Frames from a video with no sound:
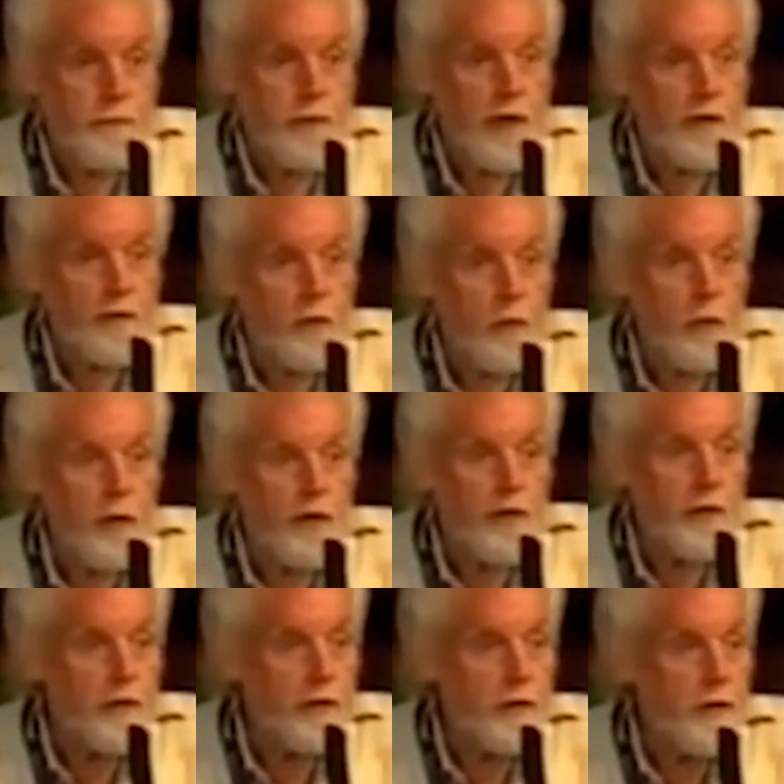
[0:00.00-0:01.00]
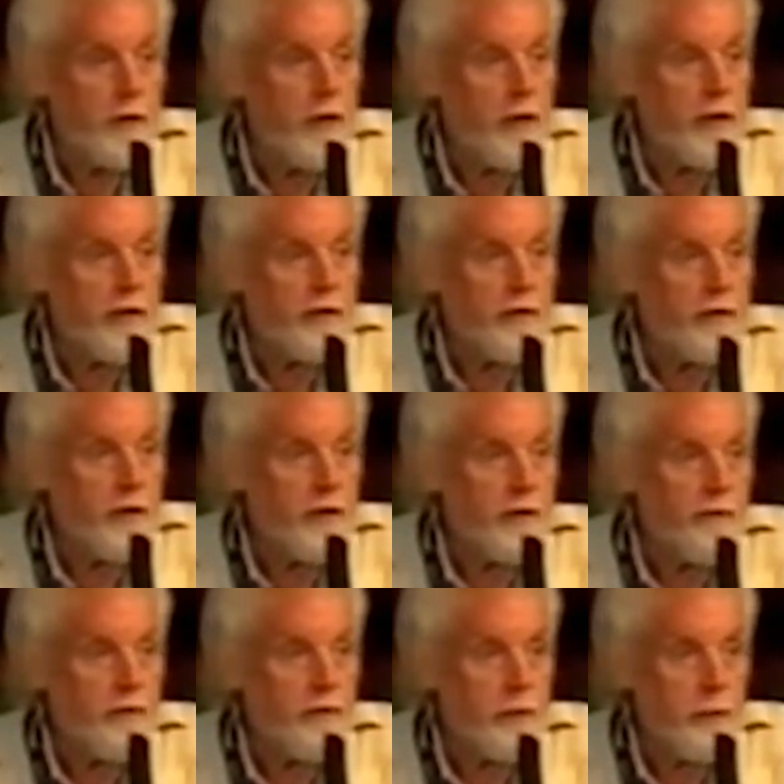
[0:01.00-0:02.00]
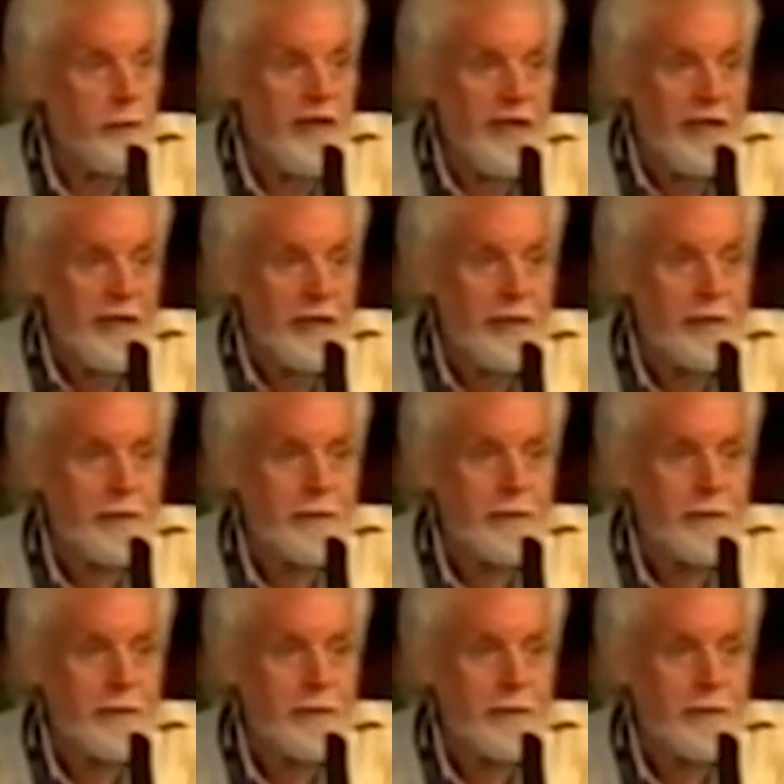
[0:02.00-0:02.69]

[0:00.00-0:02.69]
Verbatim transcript: After what God has done for me,